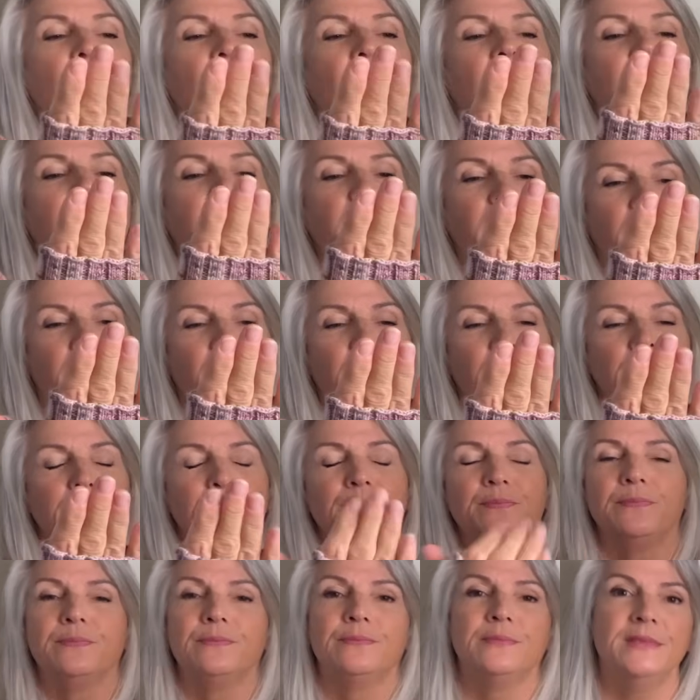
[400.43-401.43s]
kick.
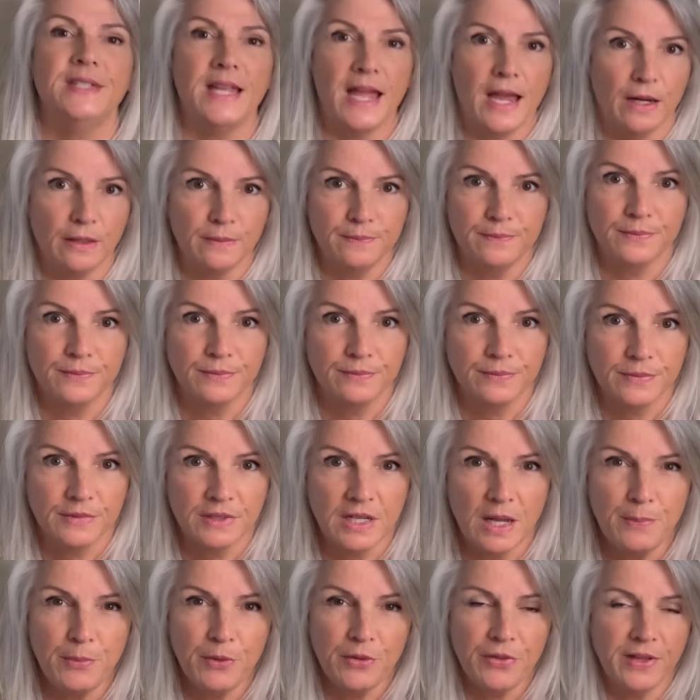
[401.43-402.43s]
Now,
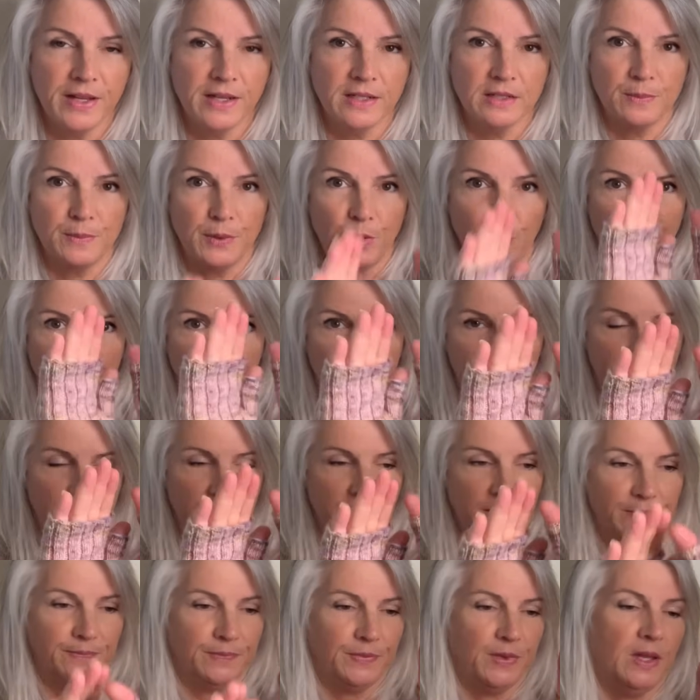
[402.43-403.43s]
couple things about
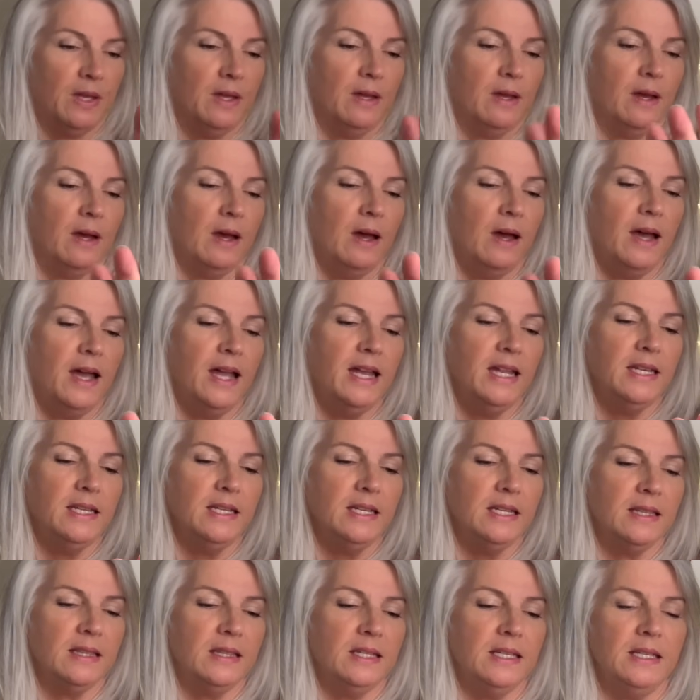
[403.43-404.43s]
these. I
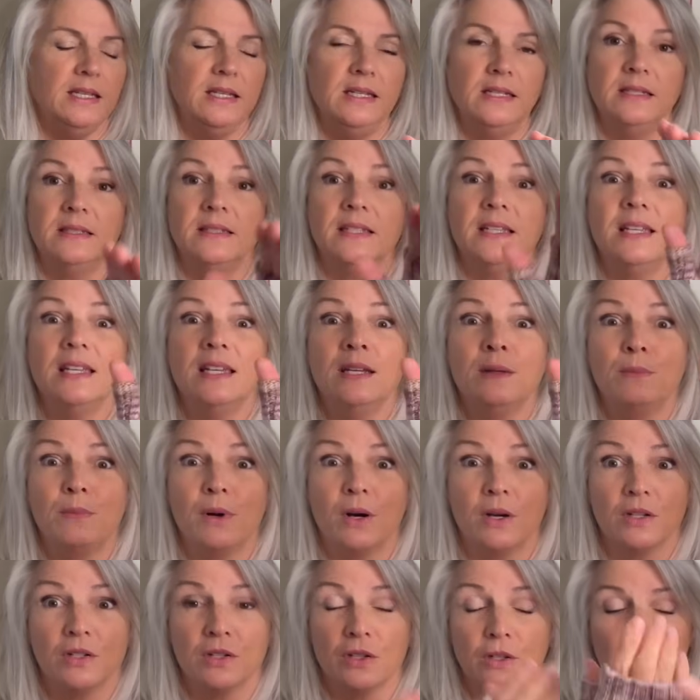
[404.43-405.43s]
knit these in
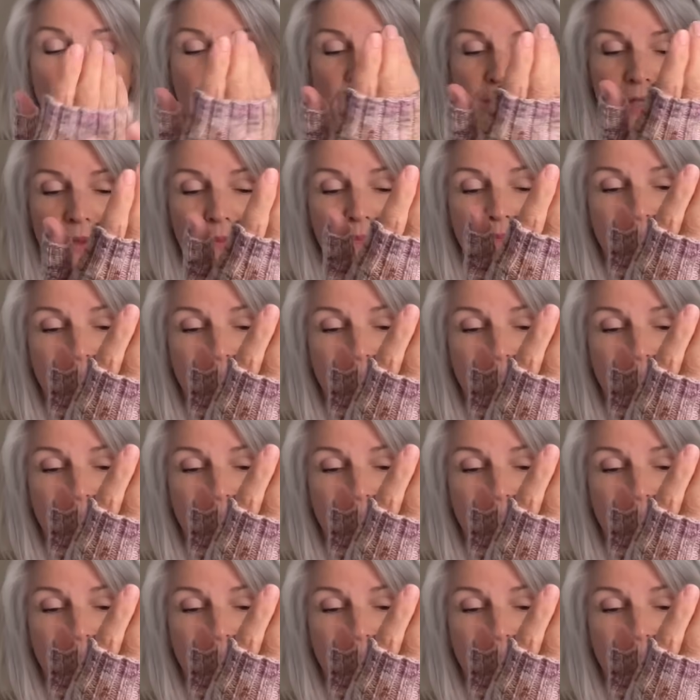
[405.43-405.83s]
Barcelona,